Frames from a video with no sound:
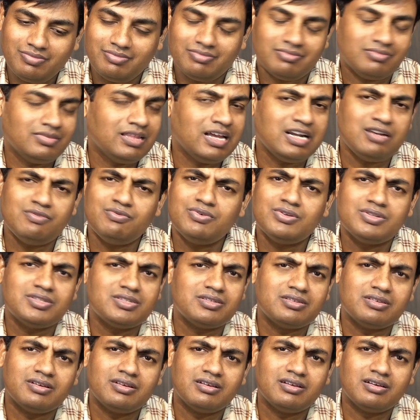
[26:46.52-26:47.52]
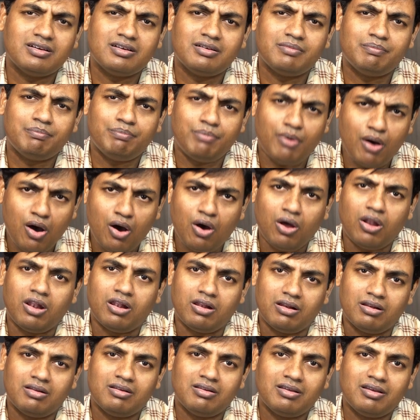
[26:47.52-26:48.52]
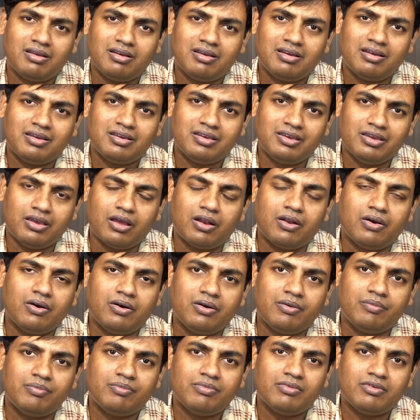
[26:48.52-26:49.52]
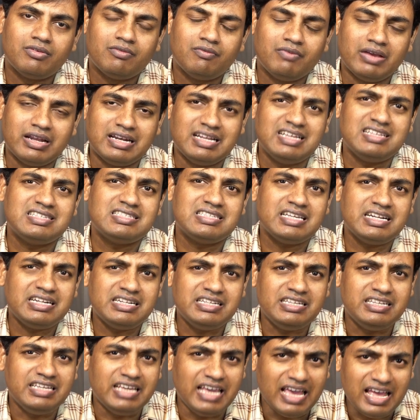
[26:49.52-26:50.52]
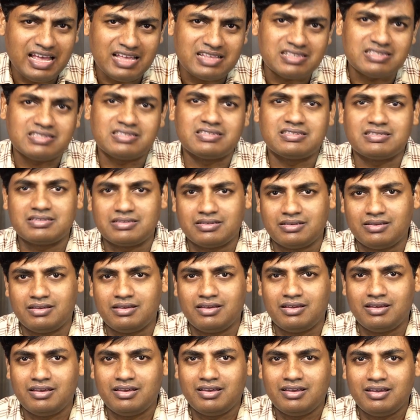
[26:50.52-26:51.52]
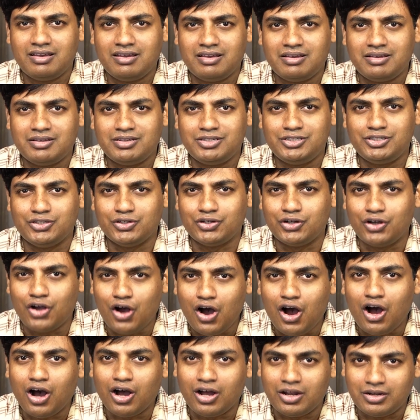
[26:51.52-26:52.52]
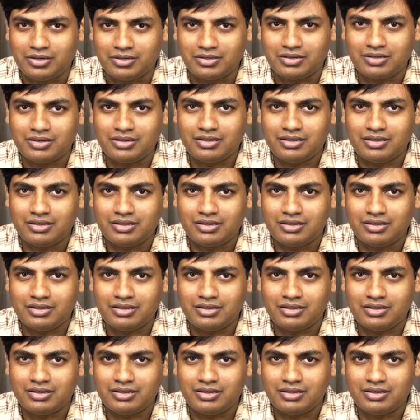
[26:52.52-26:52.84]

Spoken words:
That was Paul, you know, when he said yes to God.